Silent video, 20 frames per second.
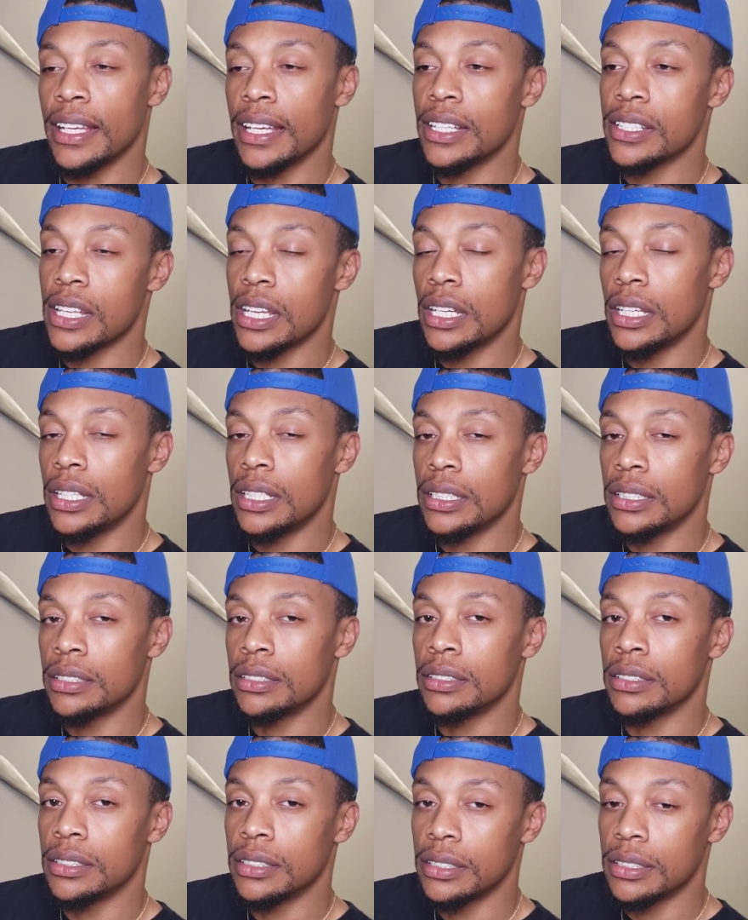I was like, oh,
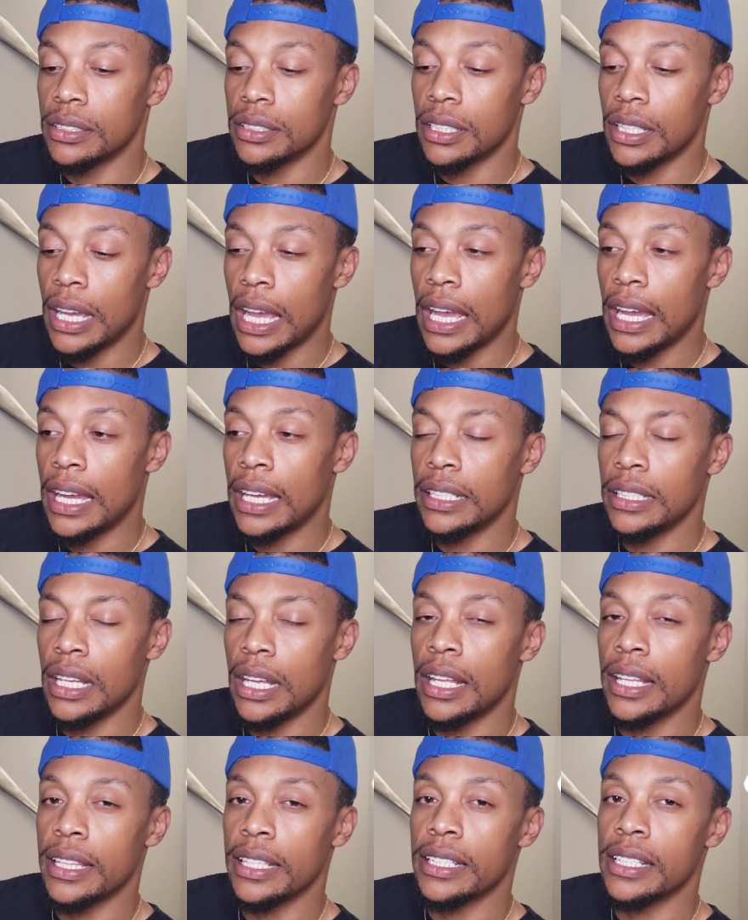all right, no,
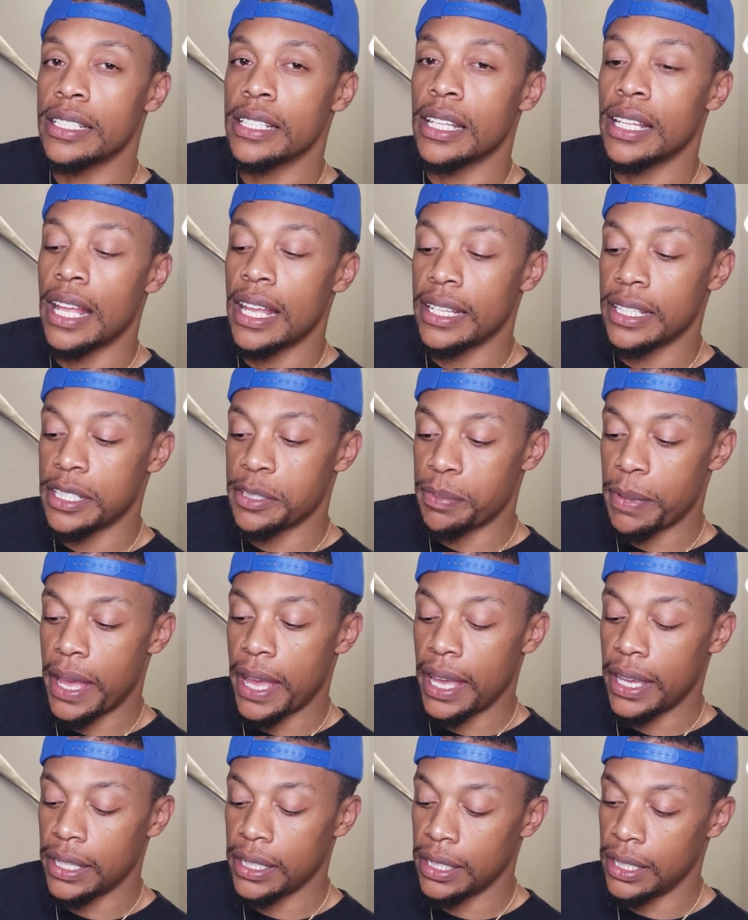I think there's a lot in this
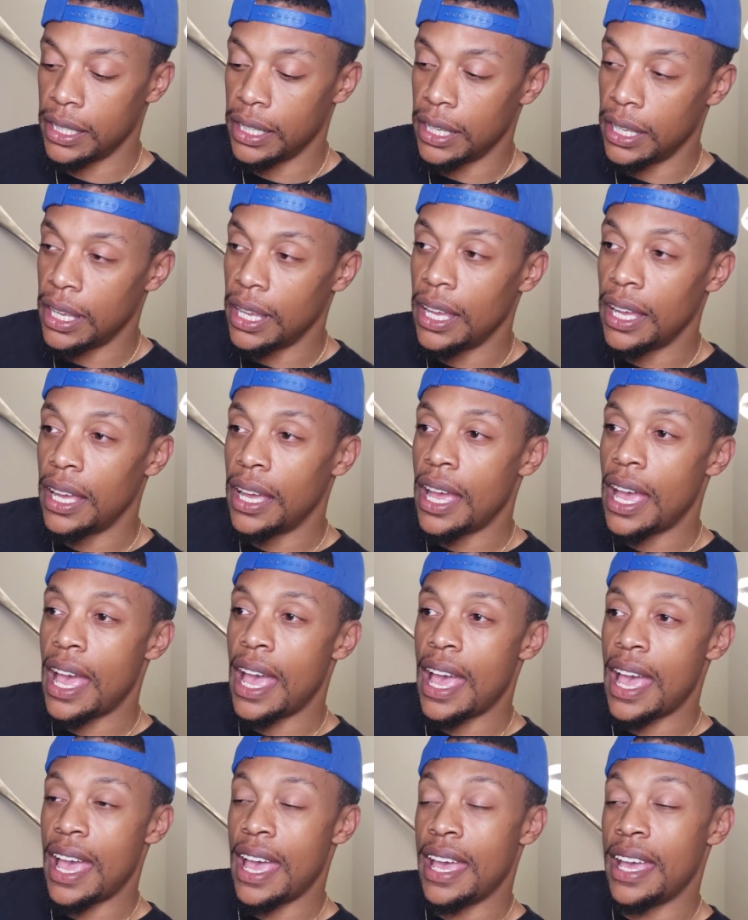bag.
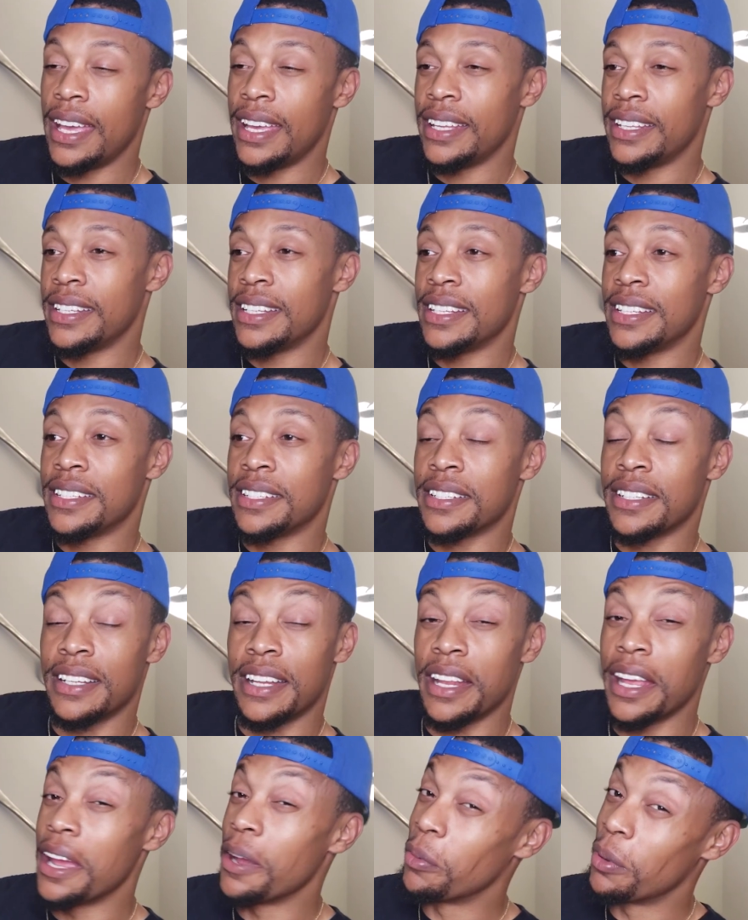And
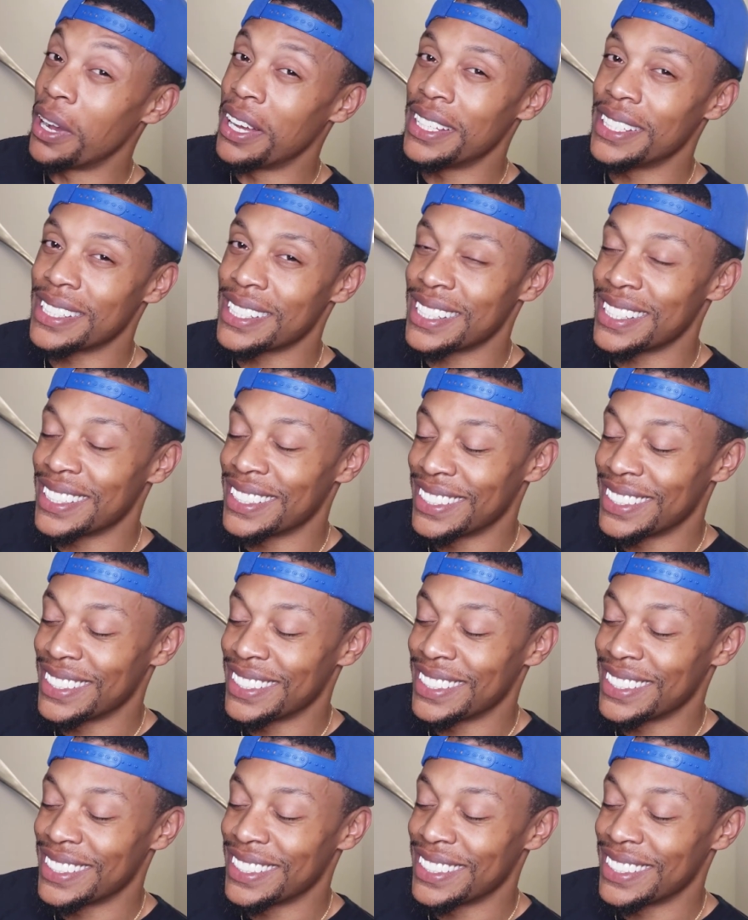it wasn't.